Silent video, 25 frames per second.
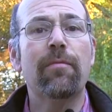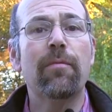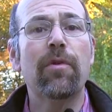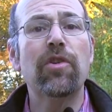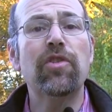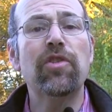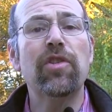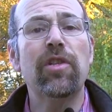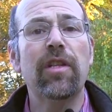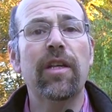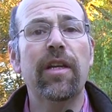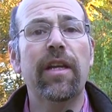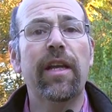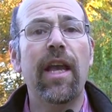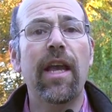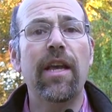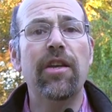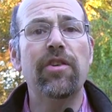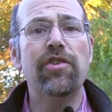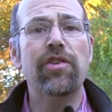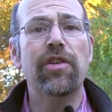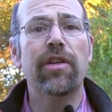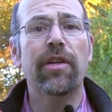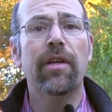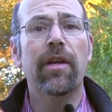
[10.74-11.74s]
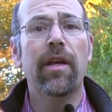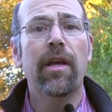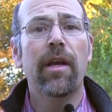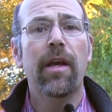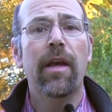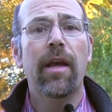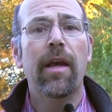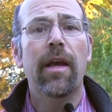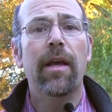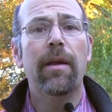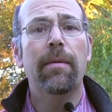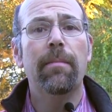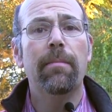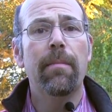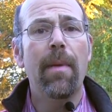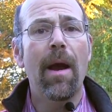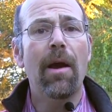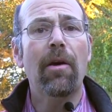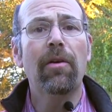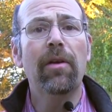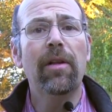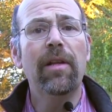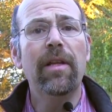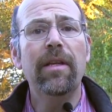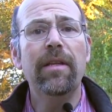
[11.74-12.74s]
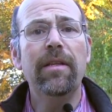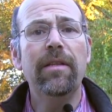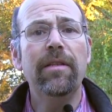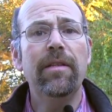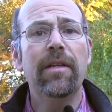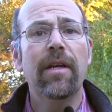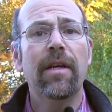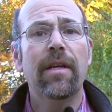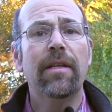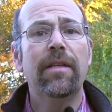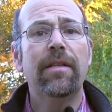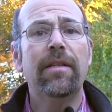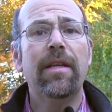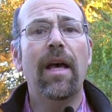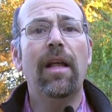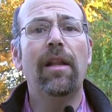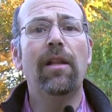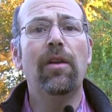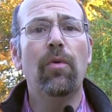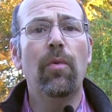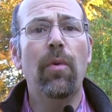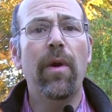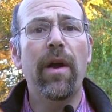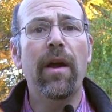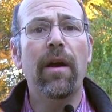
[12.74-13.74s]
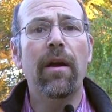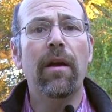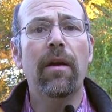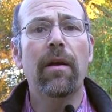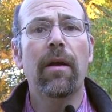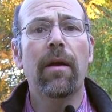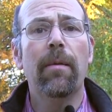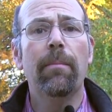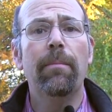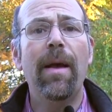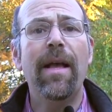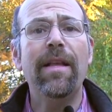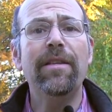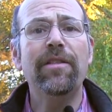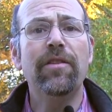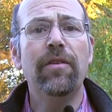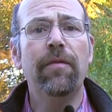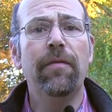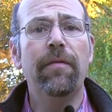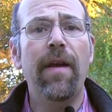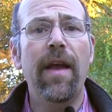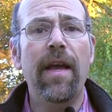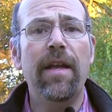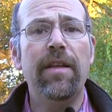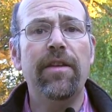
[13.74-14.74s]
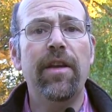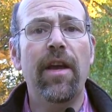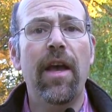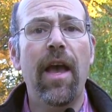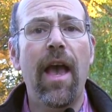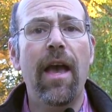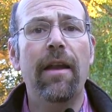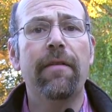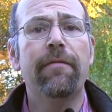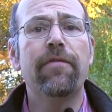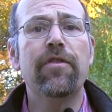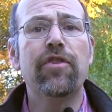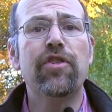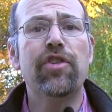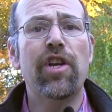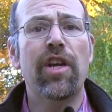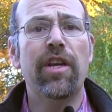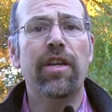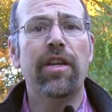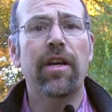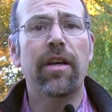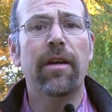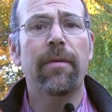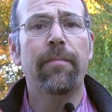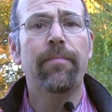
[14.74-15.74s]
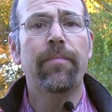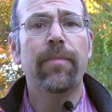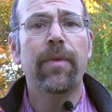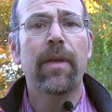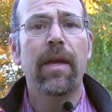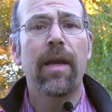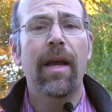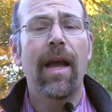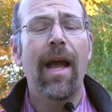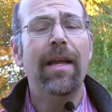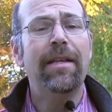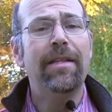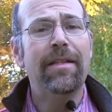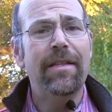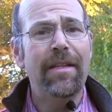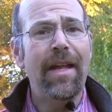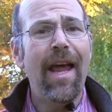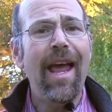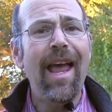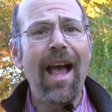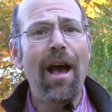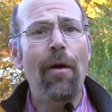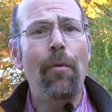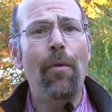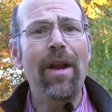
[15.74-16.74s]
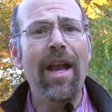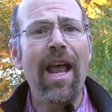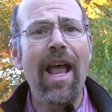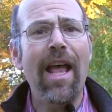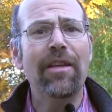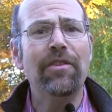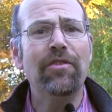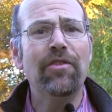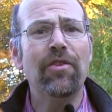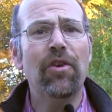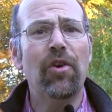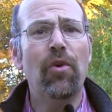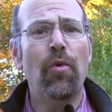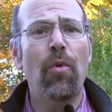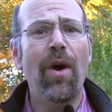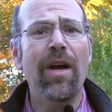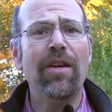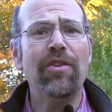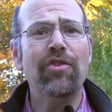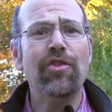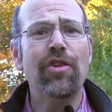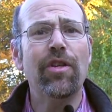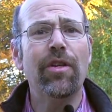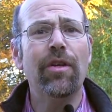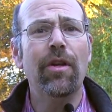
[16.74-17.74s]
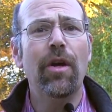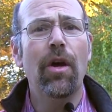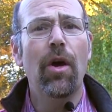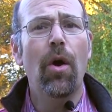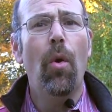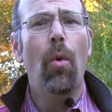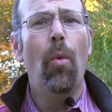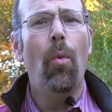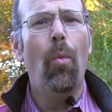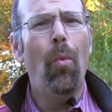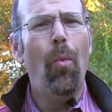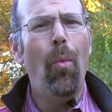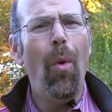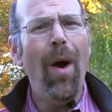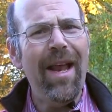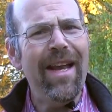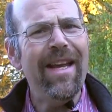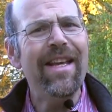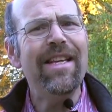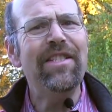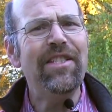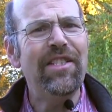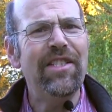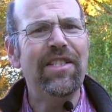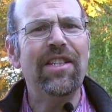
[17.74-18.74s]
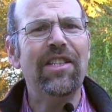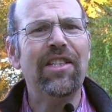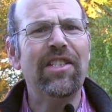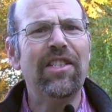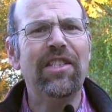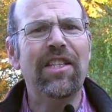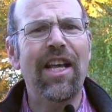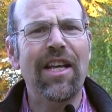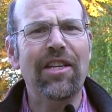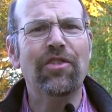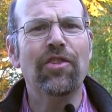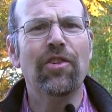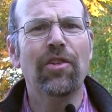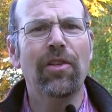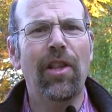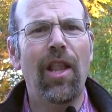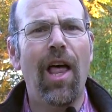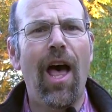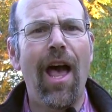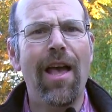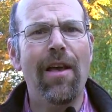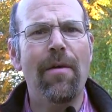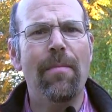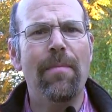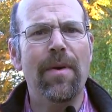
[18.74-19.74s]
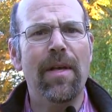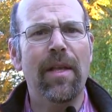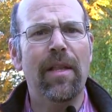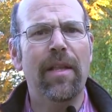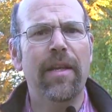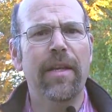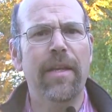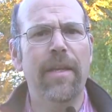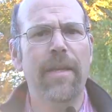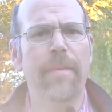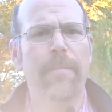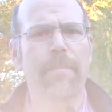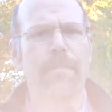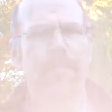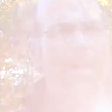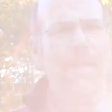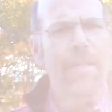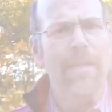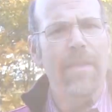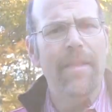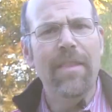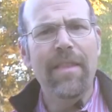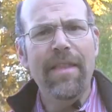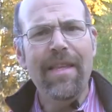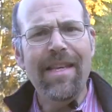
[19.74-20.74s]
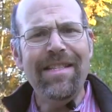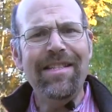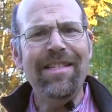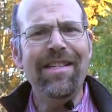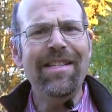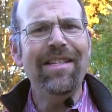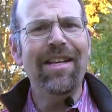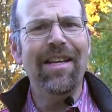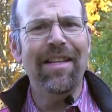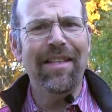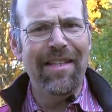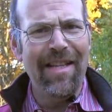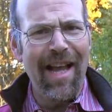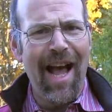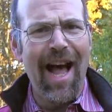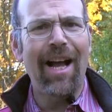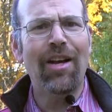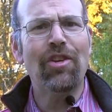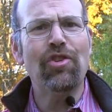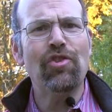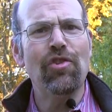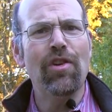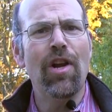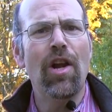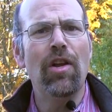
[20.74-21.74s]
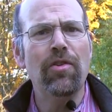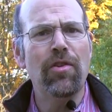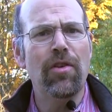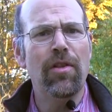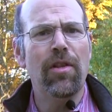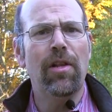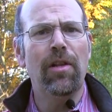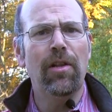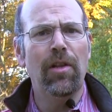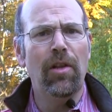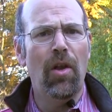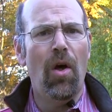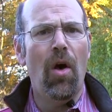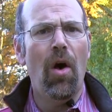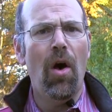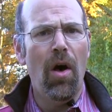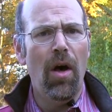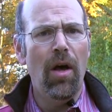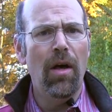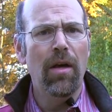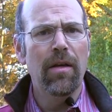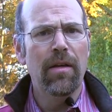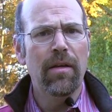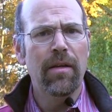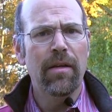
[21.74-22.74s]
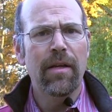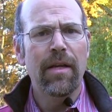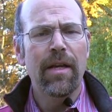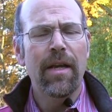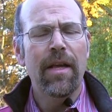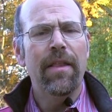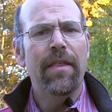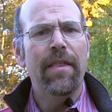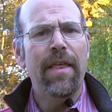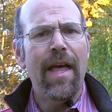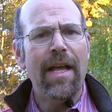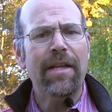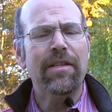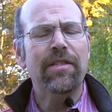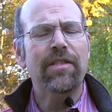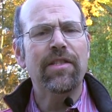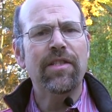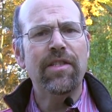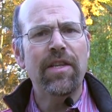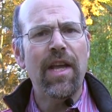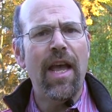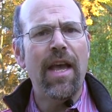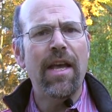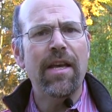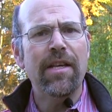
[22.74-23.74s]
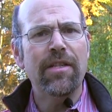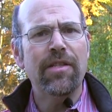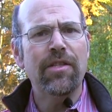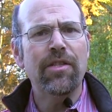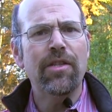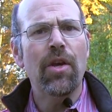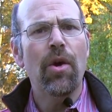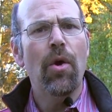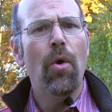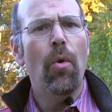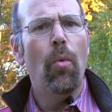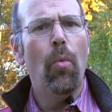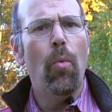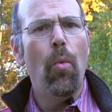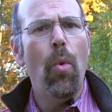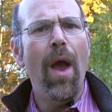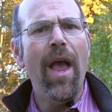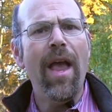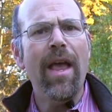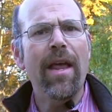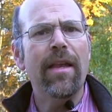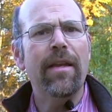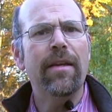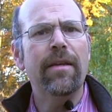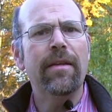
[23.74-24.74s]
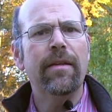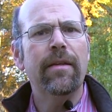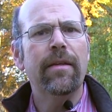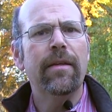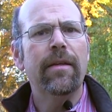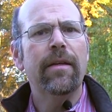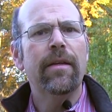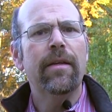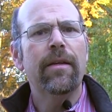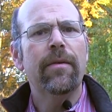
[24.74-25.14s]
commercial litigation in Maryland, Delaware, Pennsylvania, and Virginia. And today I want to answer the question, what is successor liability? This is a doctrine under the law that says when